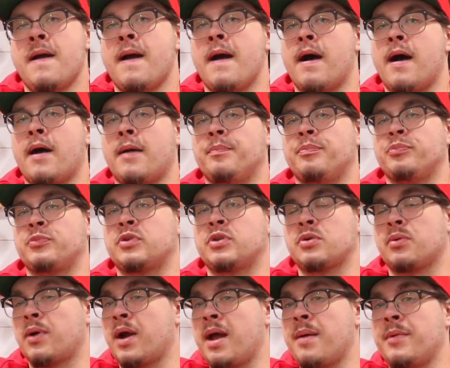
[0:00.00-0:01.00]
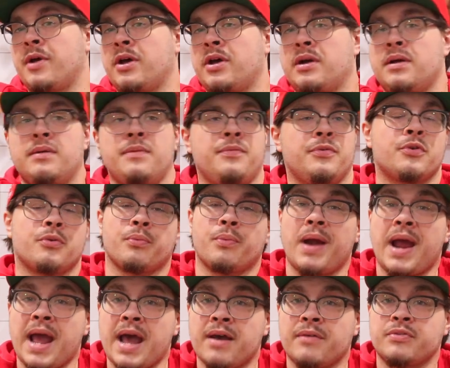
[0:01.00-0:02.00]
Um, Grandma, The
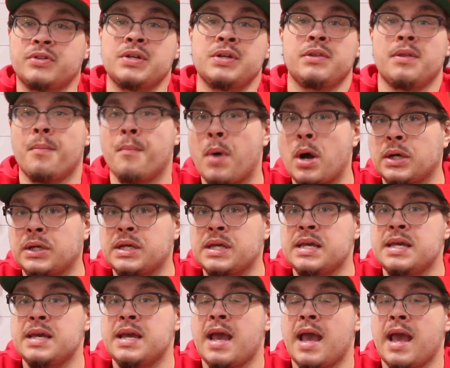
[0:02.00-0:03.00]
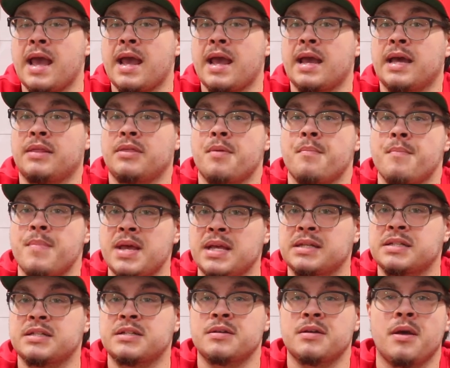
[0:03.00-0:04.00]
Raft, The Monkey, and The
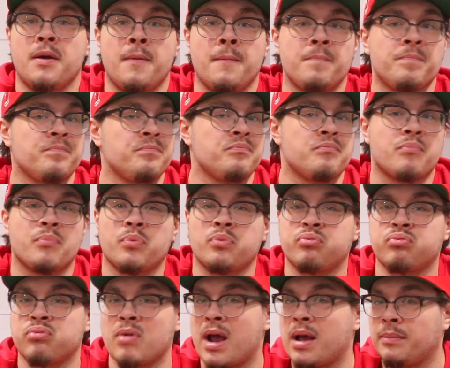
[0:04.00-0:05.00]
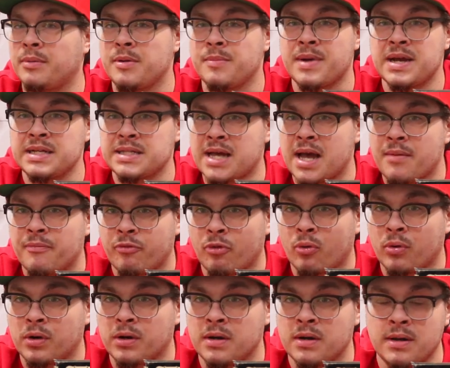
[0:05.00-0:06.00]
Mist, probably my top
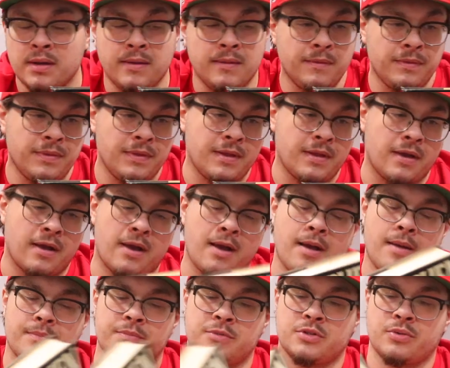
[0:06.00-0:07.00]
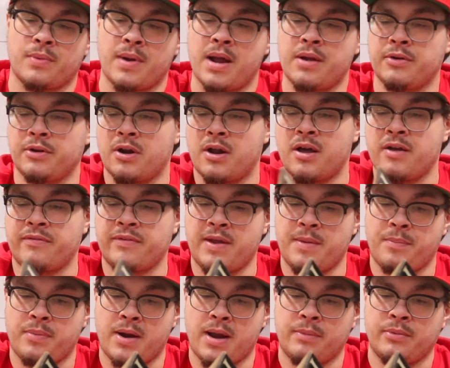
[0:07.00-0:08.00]
four. Um, to round it off, I
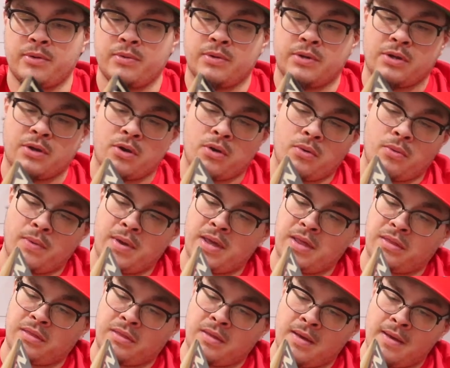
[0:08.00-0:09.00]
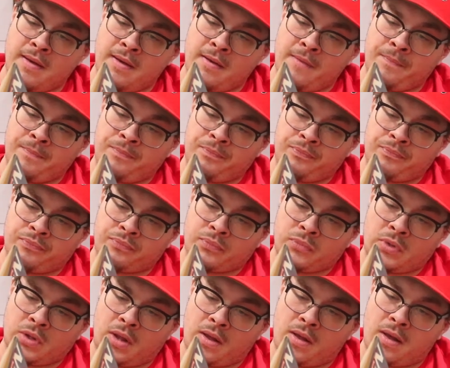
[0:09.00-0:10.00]
probably would go with
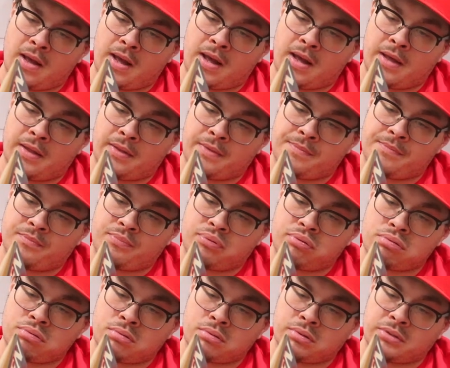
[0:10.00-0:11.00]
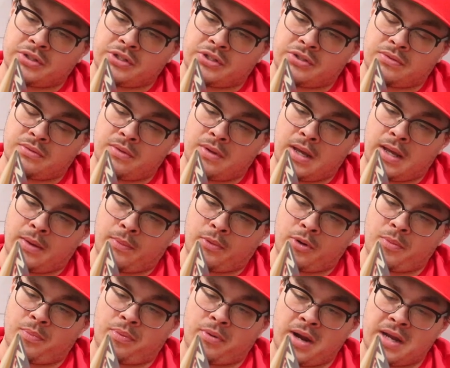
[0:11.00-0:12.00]
uh, the uh,
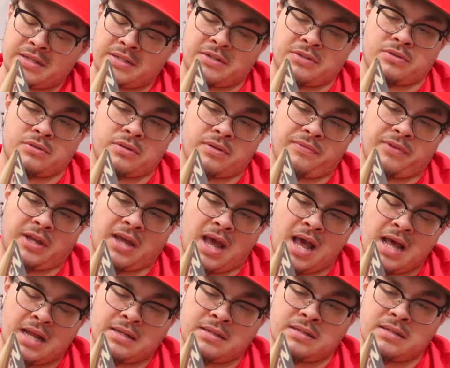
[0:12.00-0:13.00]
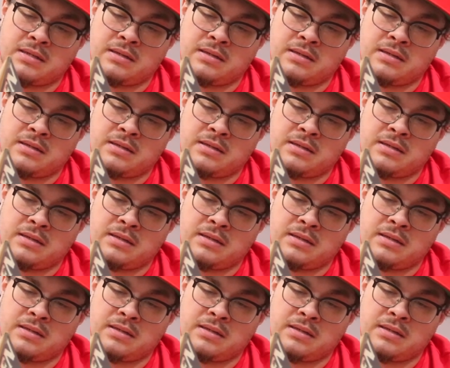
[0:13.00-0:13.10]
Word Processors of the Gods.